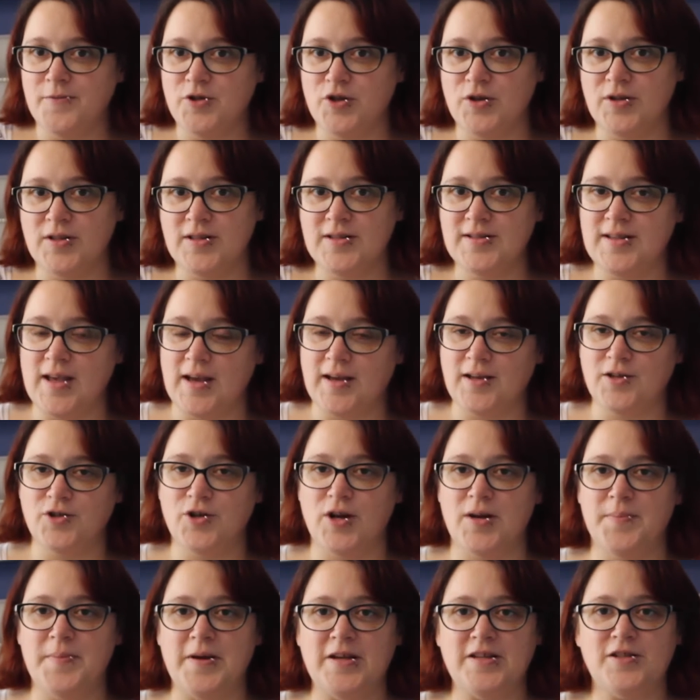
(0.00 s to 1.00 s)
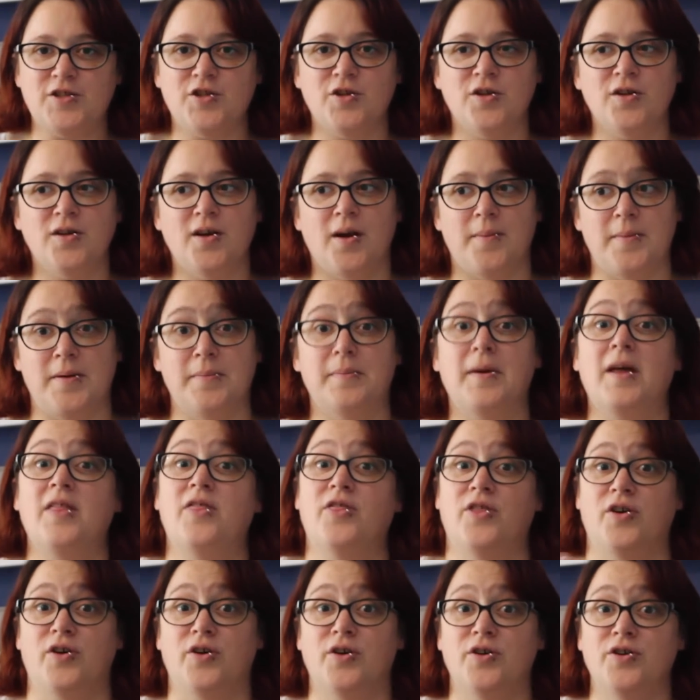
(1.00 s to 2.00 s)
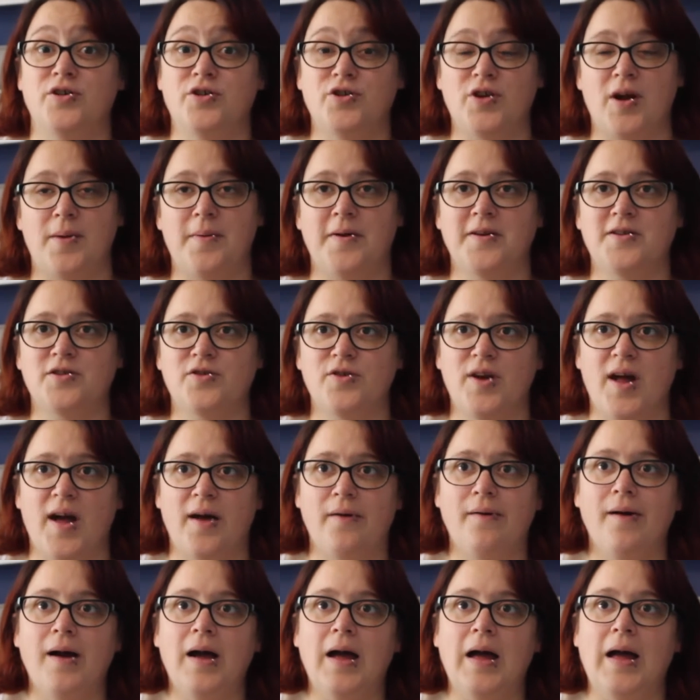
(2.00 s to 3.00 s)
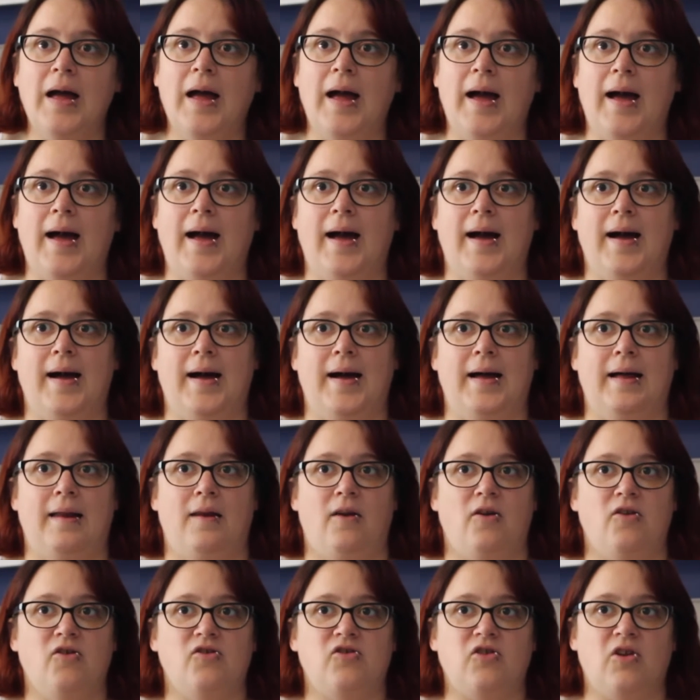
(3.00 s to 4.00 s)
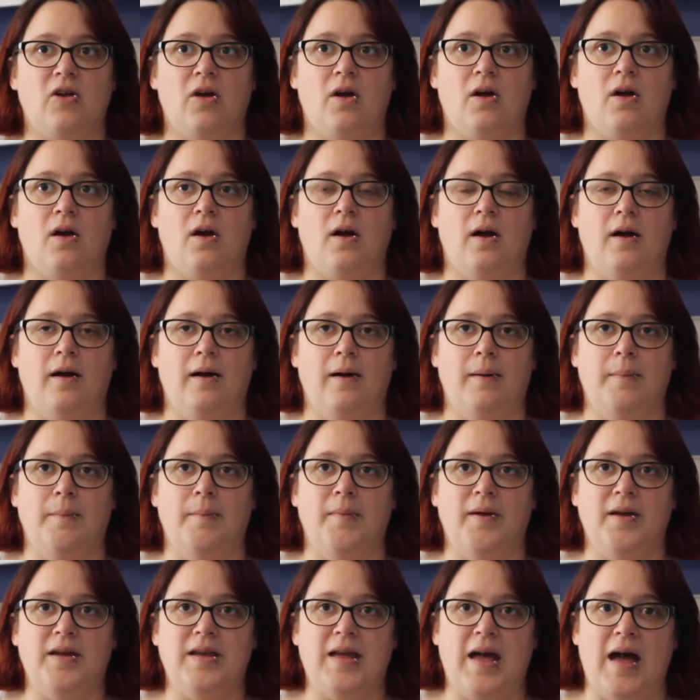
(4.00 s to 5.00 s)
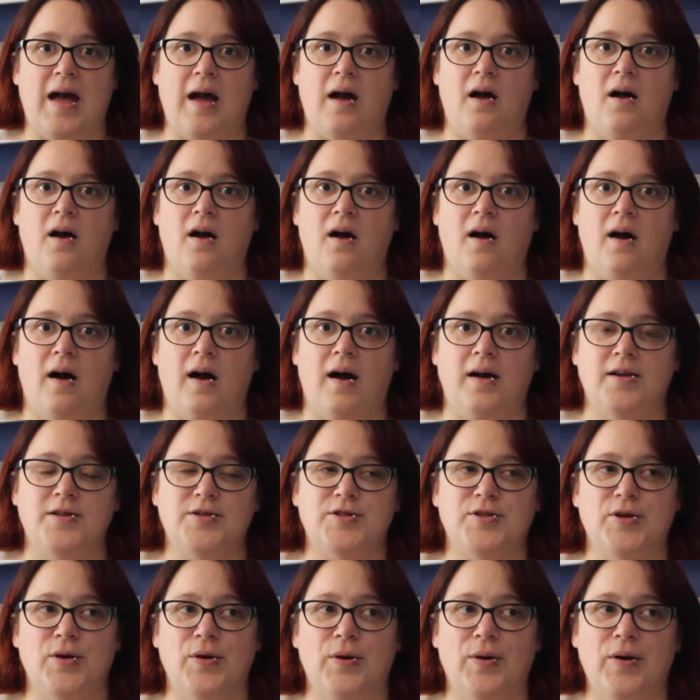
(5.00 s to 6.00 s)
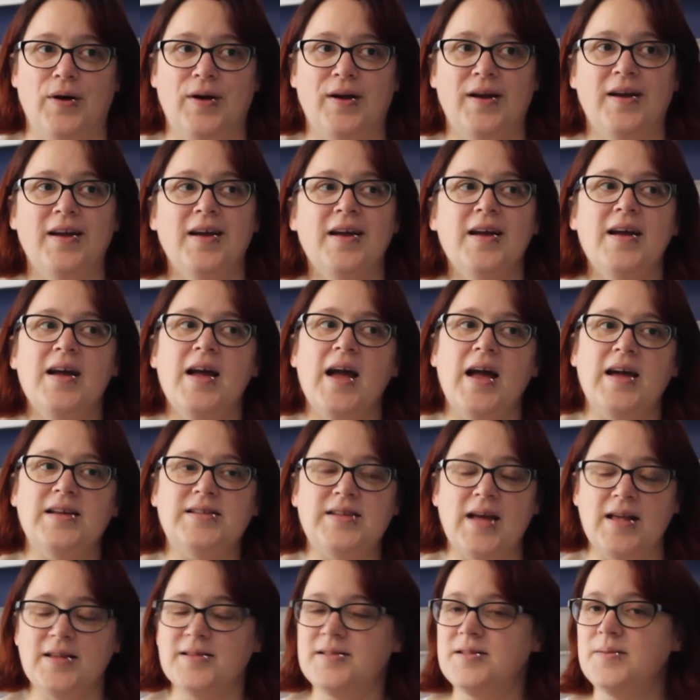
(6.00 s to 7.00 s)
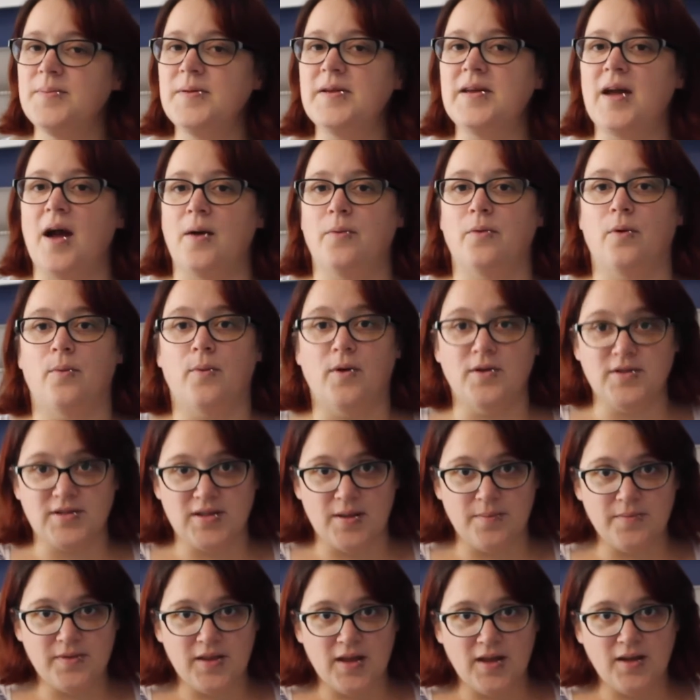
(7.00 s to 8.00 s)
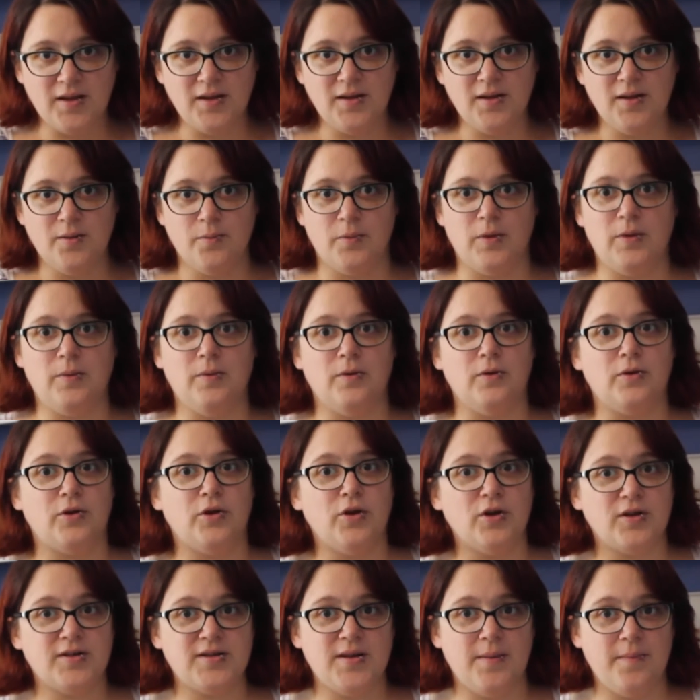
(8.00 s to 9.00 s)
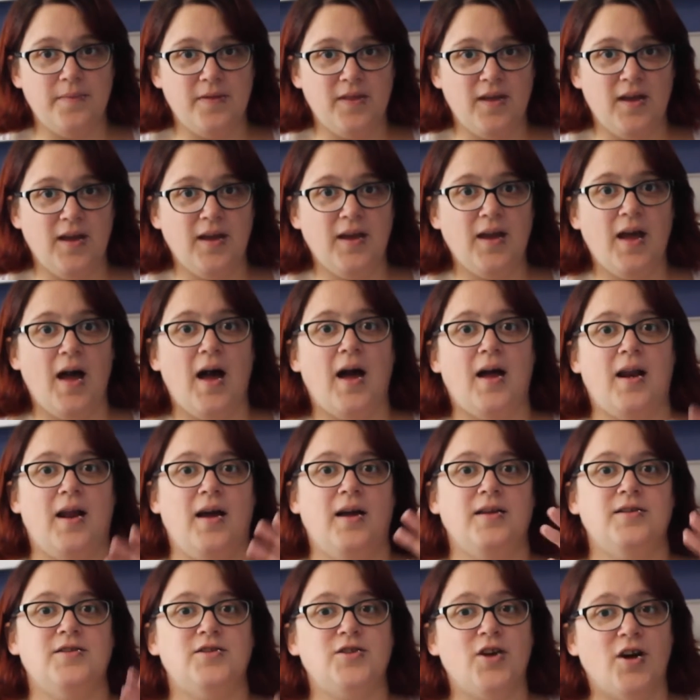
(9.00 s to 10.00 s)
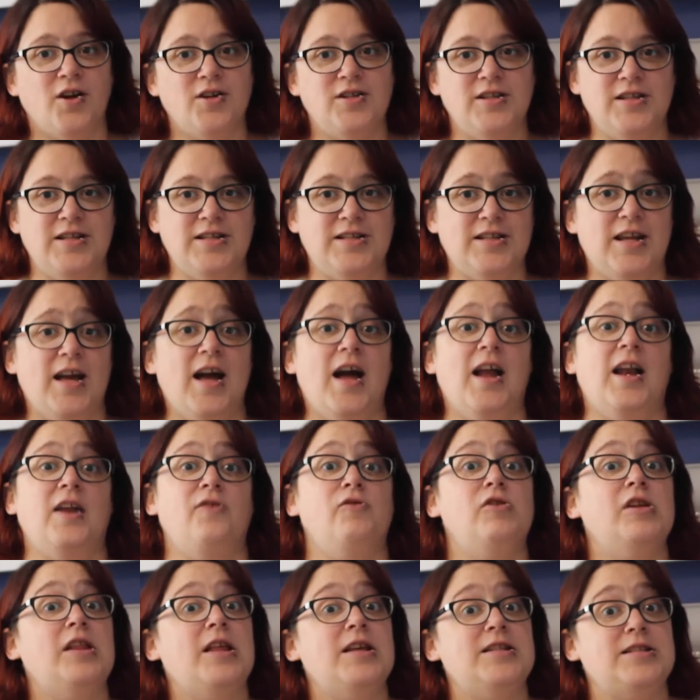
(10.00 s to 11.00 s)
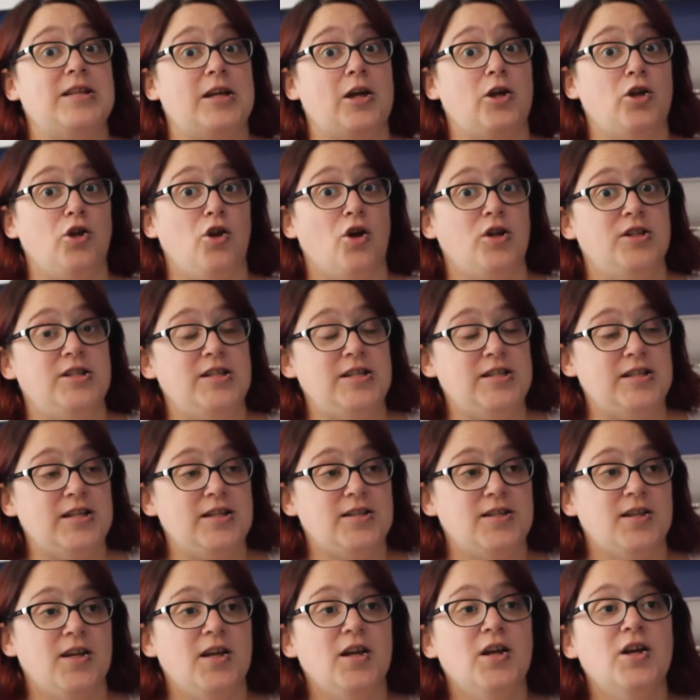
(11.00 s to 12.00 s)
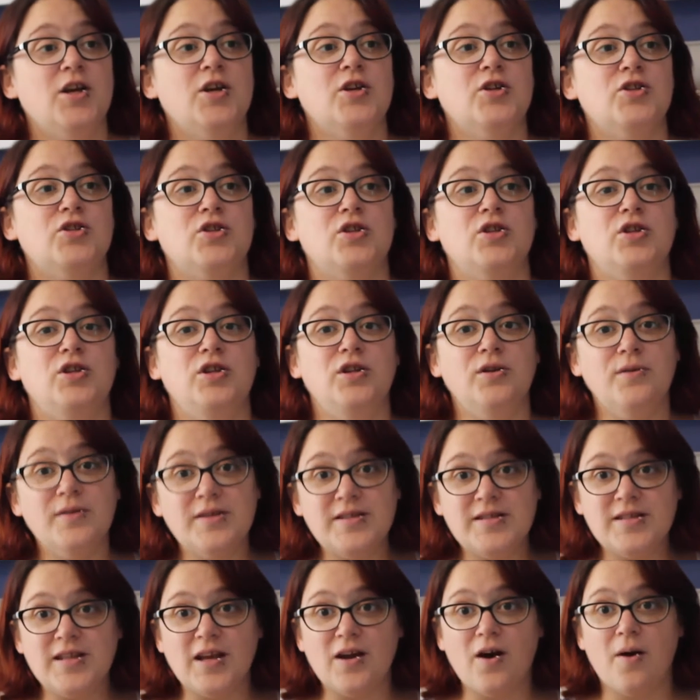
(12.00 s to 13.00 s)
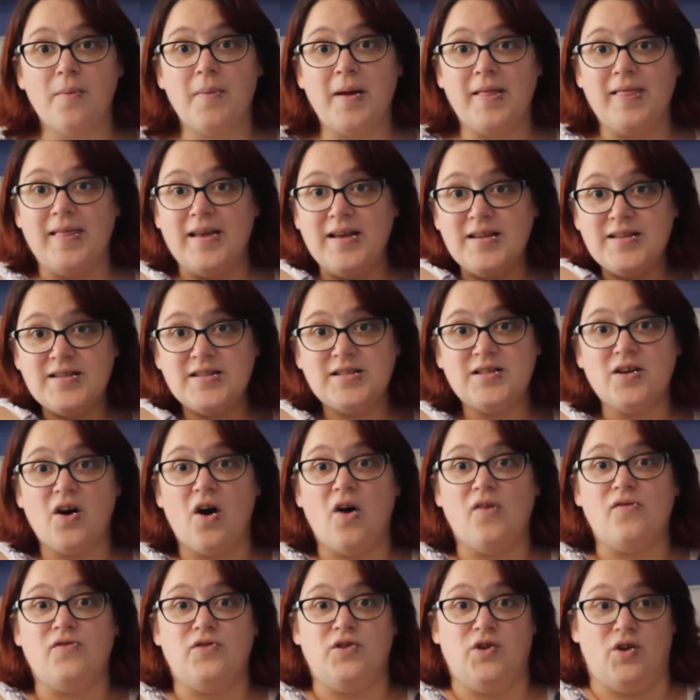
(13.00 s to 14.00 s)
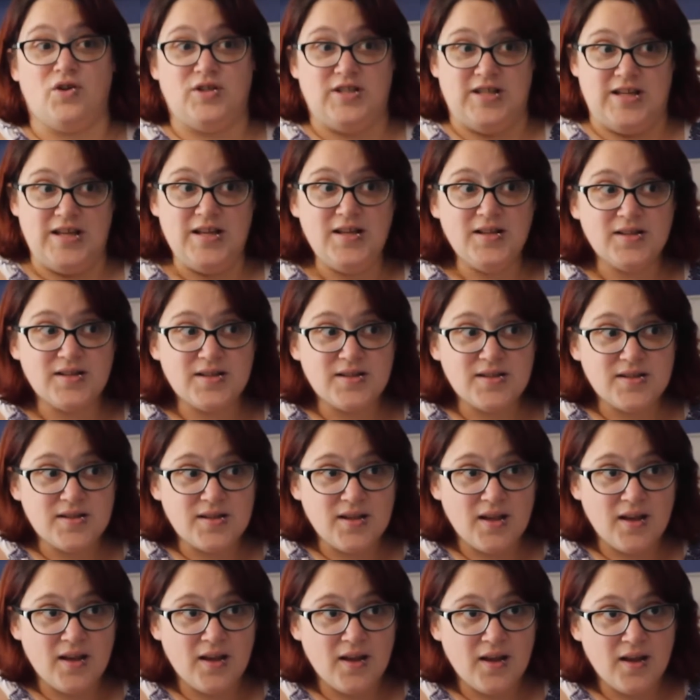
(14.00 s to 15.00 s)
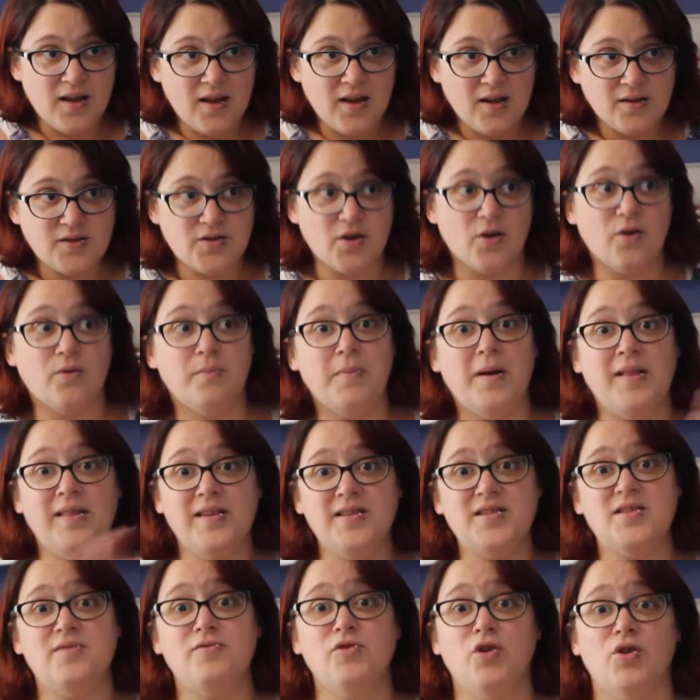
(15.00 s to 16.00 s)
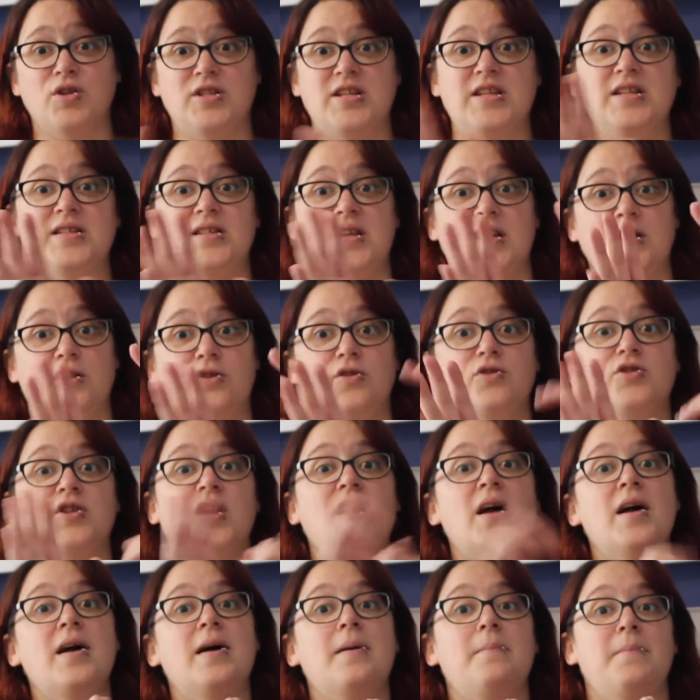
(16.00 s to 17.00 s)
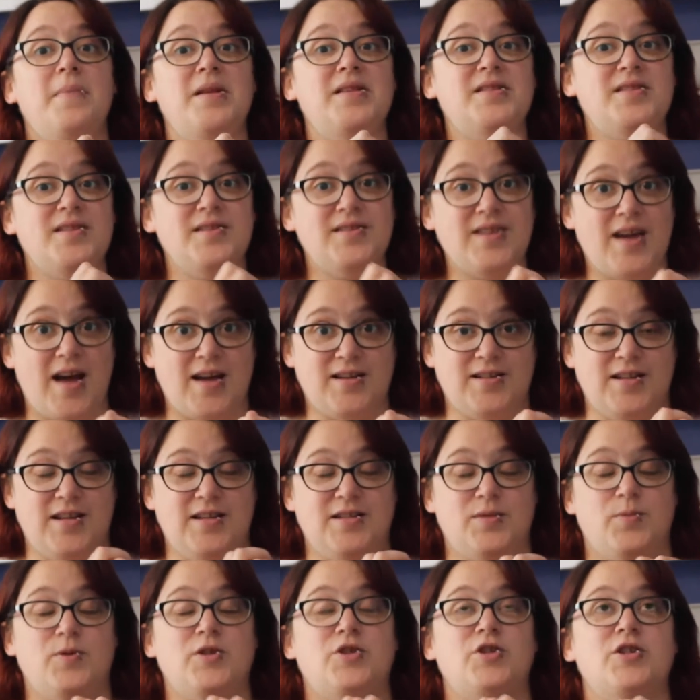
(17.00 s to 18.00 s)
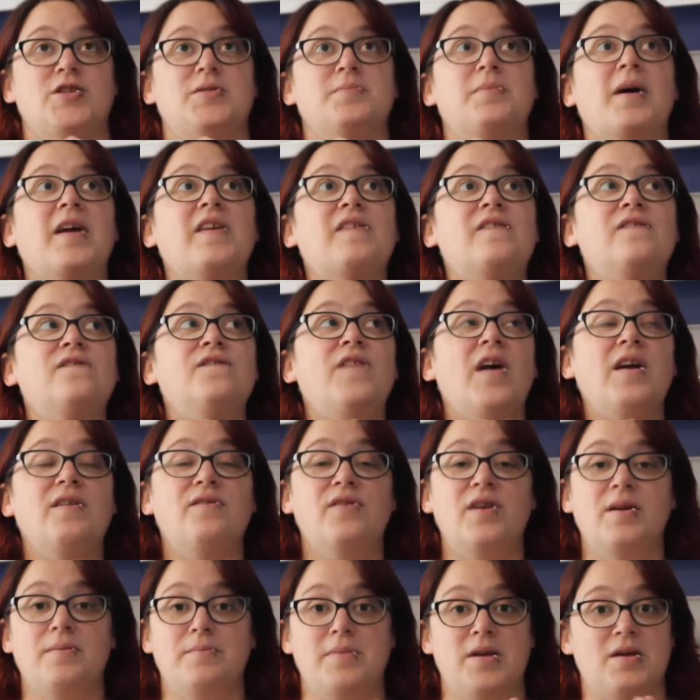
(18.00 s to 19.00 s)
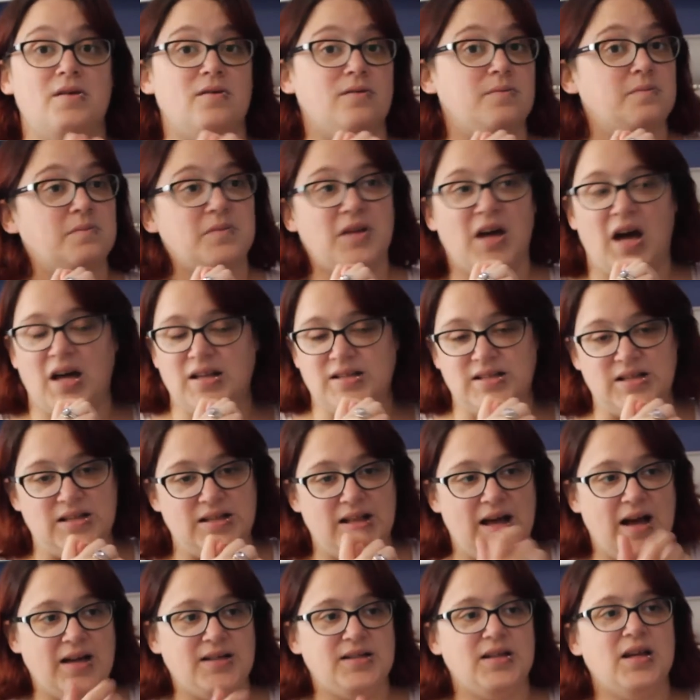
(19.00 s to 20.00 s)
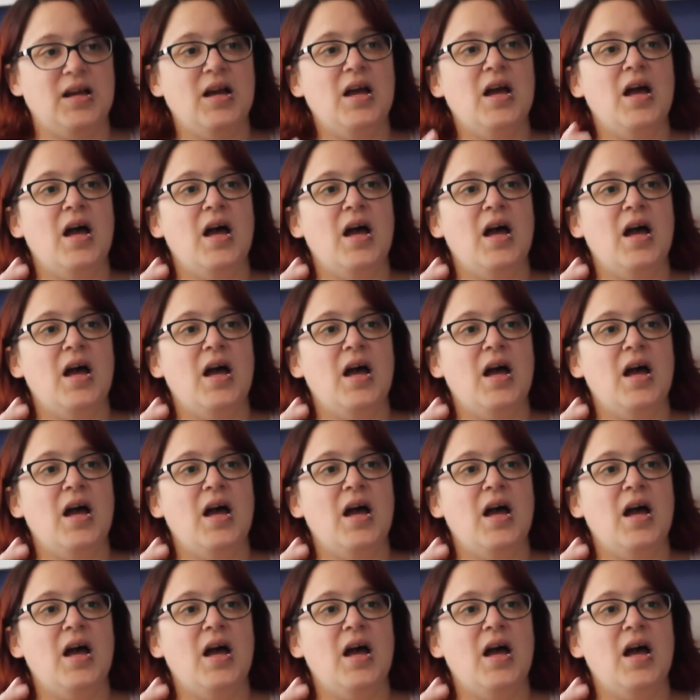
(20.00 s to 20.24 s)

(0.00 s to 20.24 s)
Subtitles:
during the 2nd trimester. I'm in my 3rd trimester now, and yeah, so it tends to be I will want something, we will cook something, and I start to eat it and I realise I cannot eat it. So the newest thing on my list of not eats, so my list of not eats includes mince and tatties, which is my favourite meal. Can't eat that.